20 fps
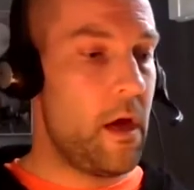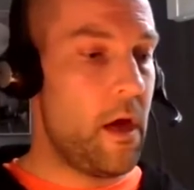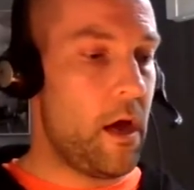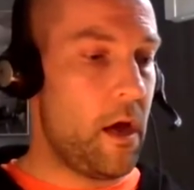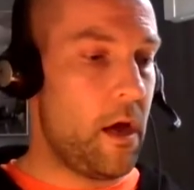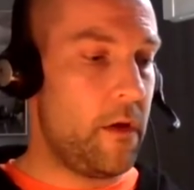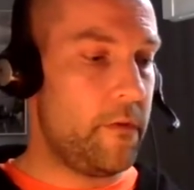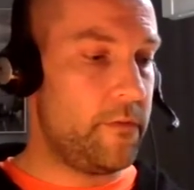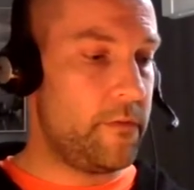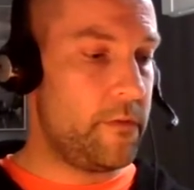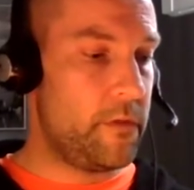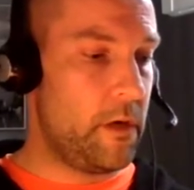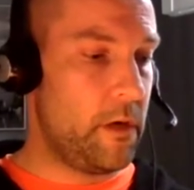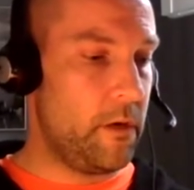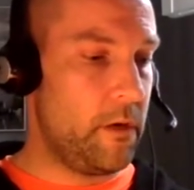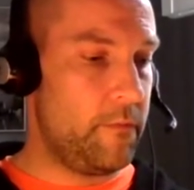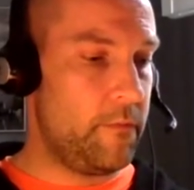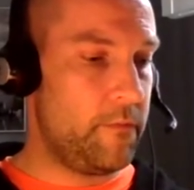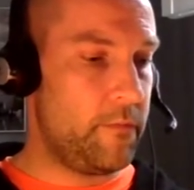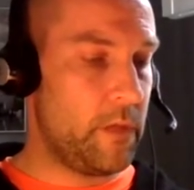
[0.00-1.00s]
and
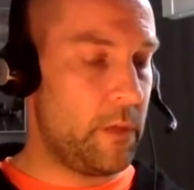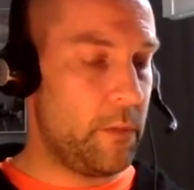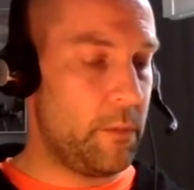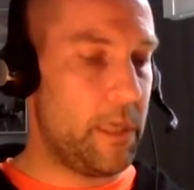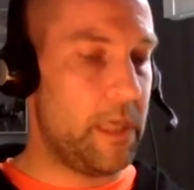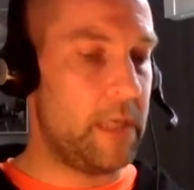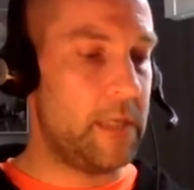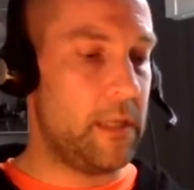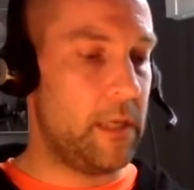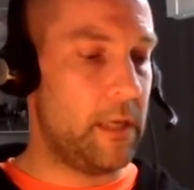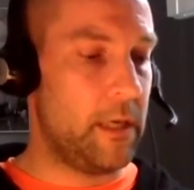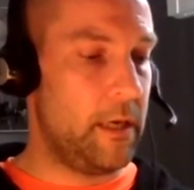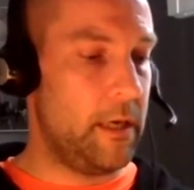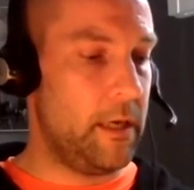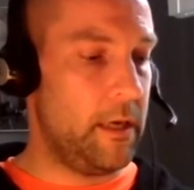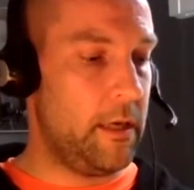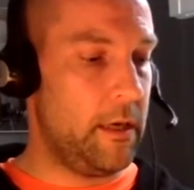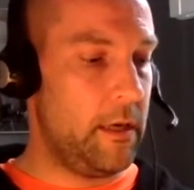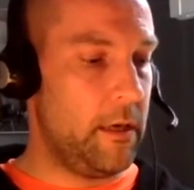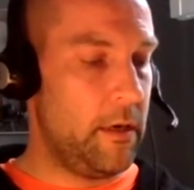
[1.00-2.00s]

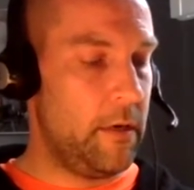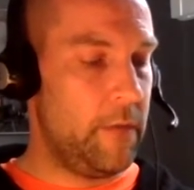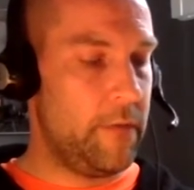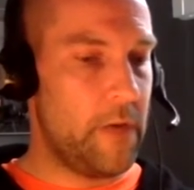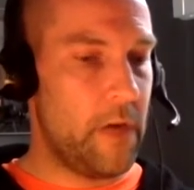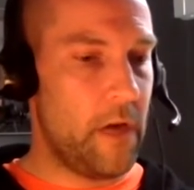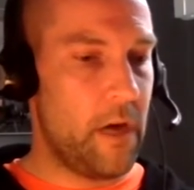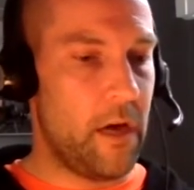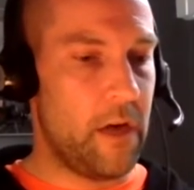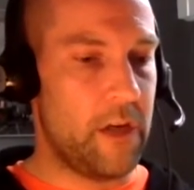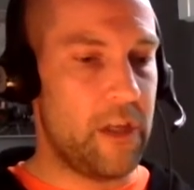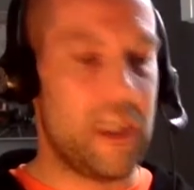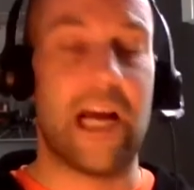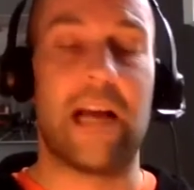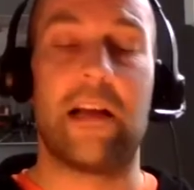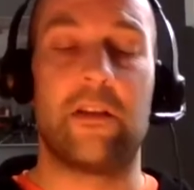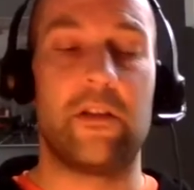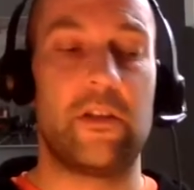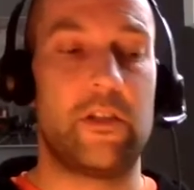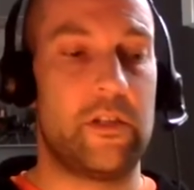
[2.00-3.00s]
basically
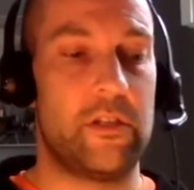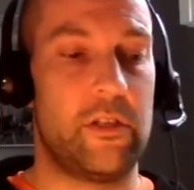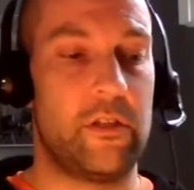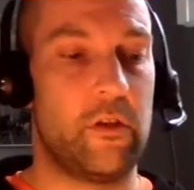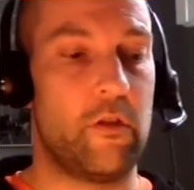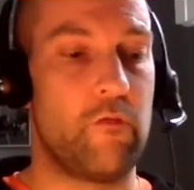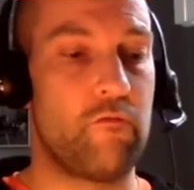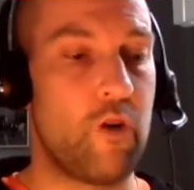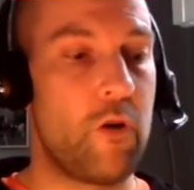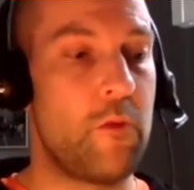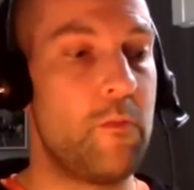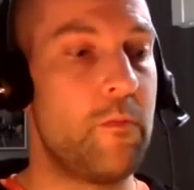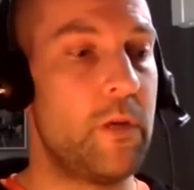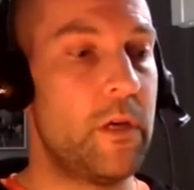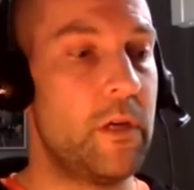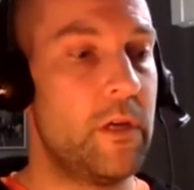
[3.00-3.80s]
challenged the